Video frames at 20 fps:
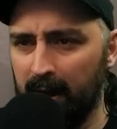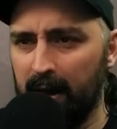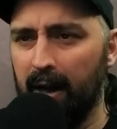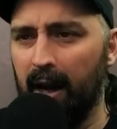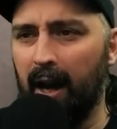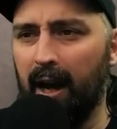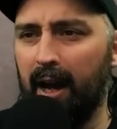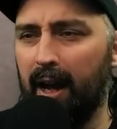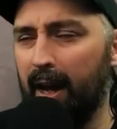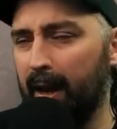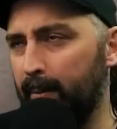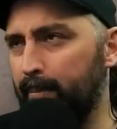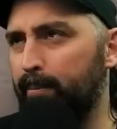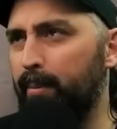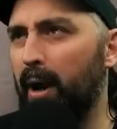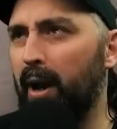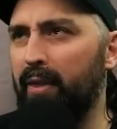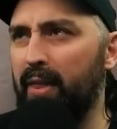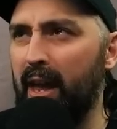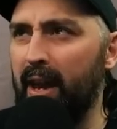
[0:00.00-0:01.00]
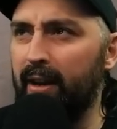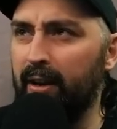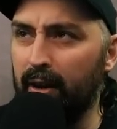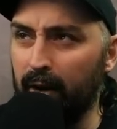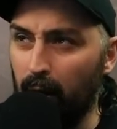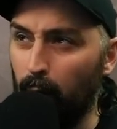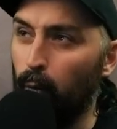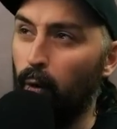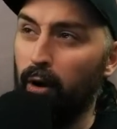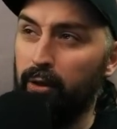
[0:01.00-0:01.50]
But then
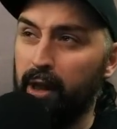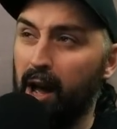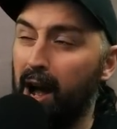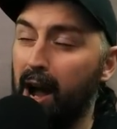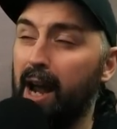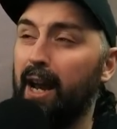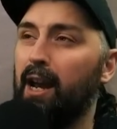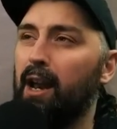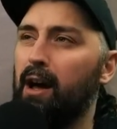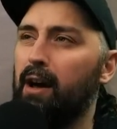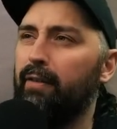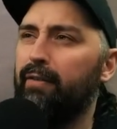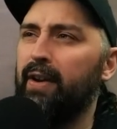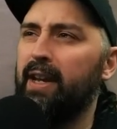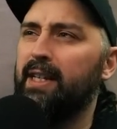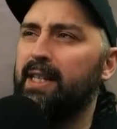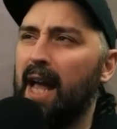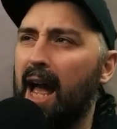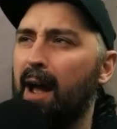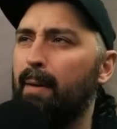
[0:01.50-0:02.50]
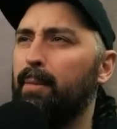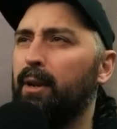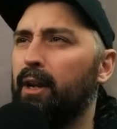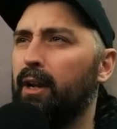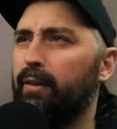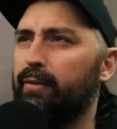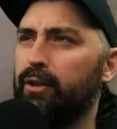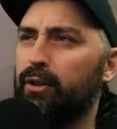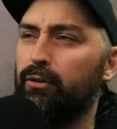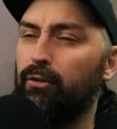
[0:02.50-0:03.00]
one that I love is Amulet of
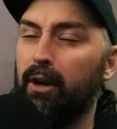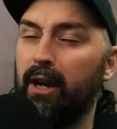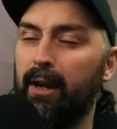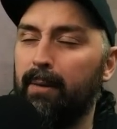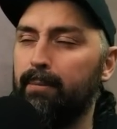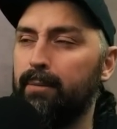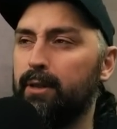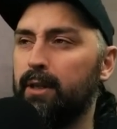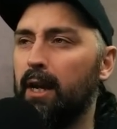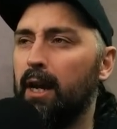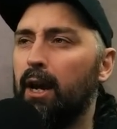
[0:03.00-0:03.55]
Screams,